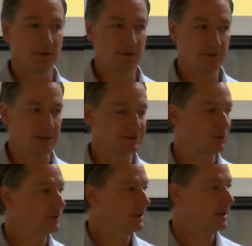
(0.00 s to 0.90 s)
Or? Okay,
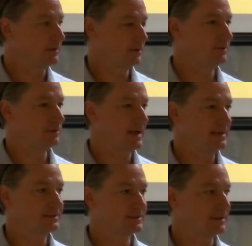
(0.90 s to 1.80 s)
so in the, in the,
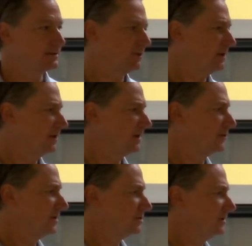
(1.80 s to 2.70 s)
United States, everybody hear the
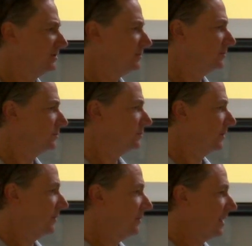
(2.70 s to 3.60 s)
question? I'm
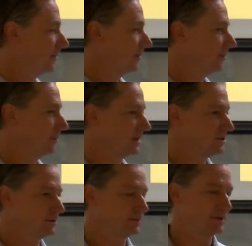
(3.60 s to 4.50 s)
wondering about
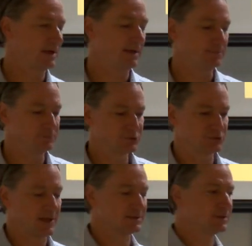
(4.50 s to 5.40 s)
racial uh,
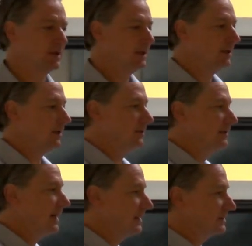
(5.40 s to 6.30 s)
trends. In the
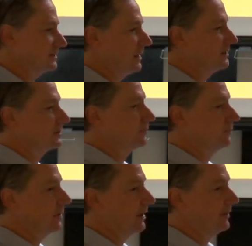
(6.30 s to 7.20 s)
United States,
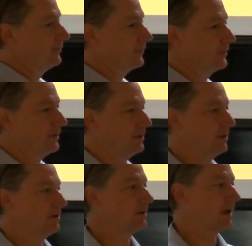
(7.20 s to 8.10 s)
um, the
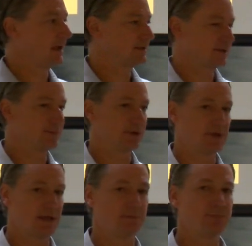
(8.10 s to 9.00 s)
highest number,
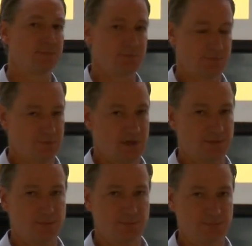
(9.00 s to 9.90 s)
again, not